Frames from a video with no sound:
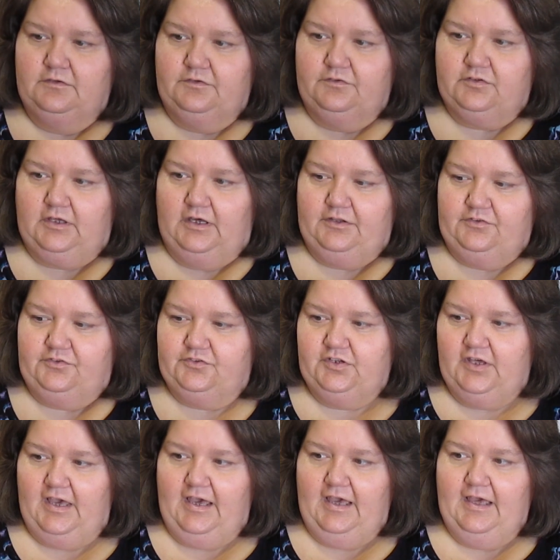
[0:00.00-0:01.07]
It's got these
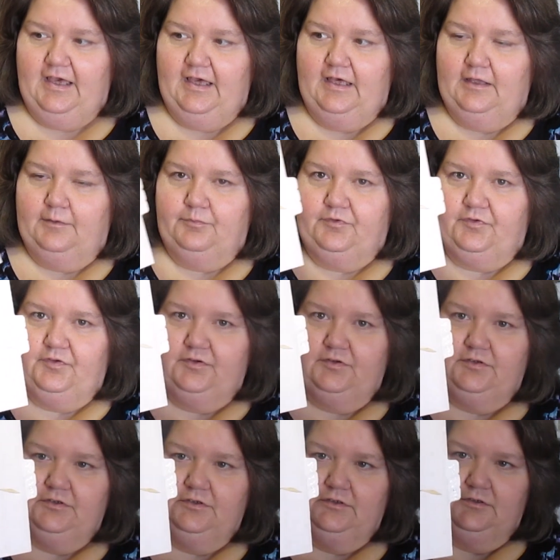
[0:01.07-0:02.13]
tabs
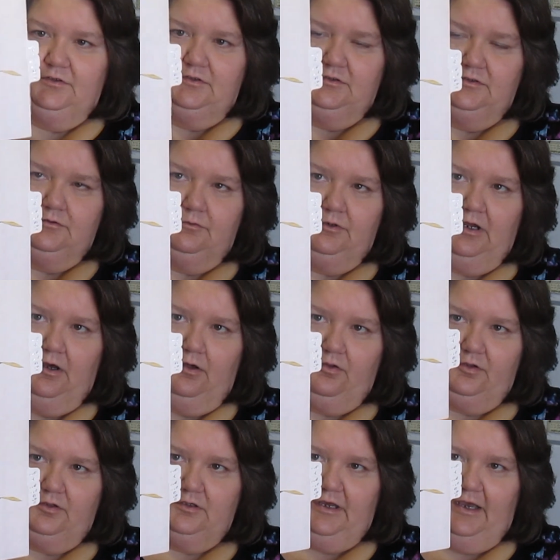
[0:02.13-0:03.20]
with all
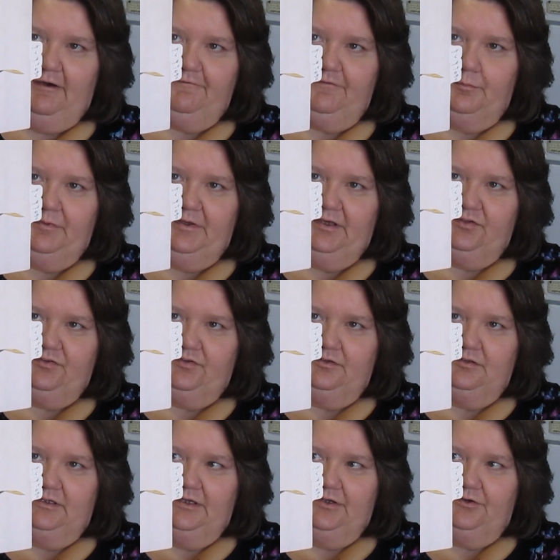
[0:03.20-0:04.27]
the alphabet
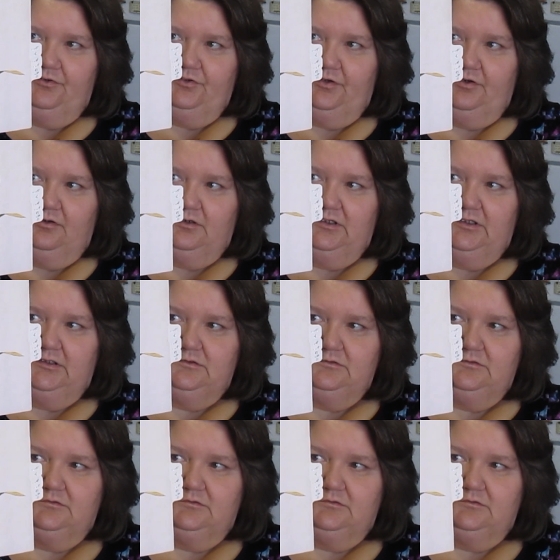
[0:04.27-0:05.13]
letters on it.